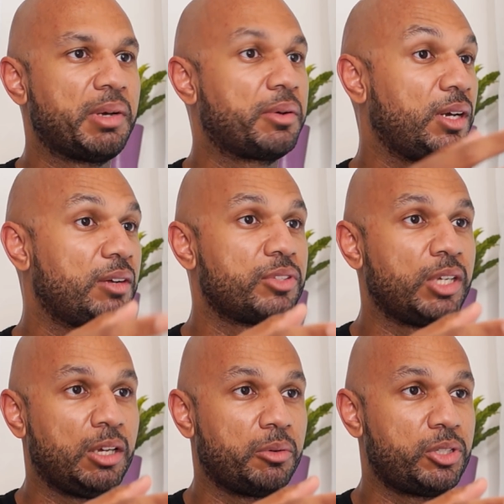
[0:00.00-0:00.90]
them, I would love to
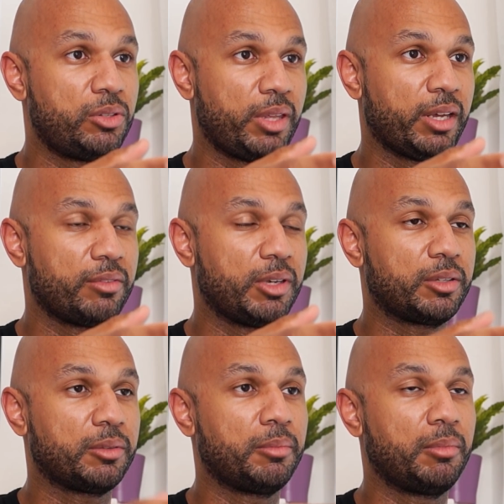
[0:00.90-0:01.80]
hear what you think
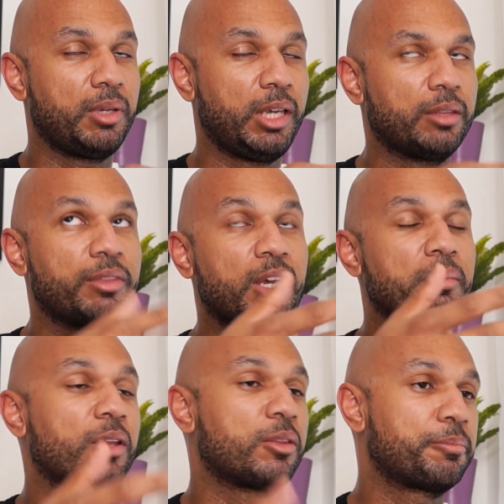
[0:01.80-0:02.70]

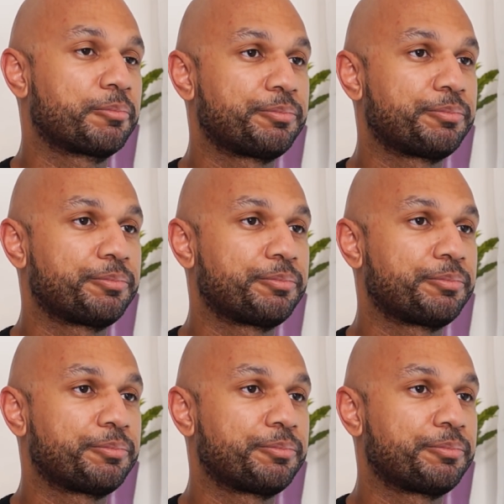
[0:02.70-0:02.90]
about them.